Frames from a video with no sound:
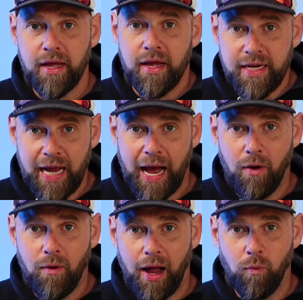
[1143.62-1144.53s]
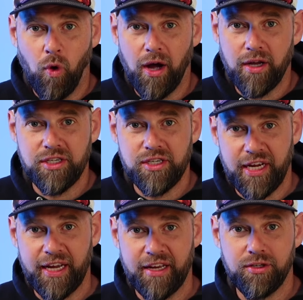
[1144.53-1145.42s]
now I want to dig
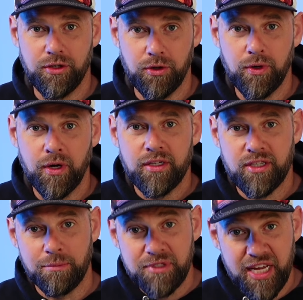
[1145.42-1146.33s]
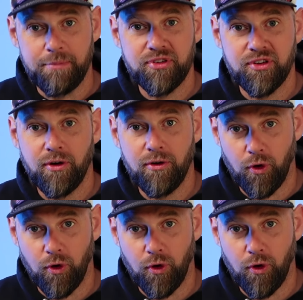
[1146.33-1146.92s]
into some tips for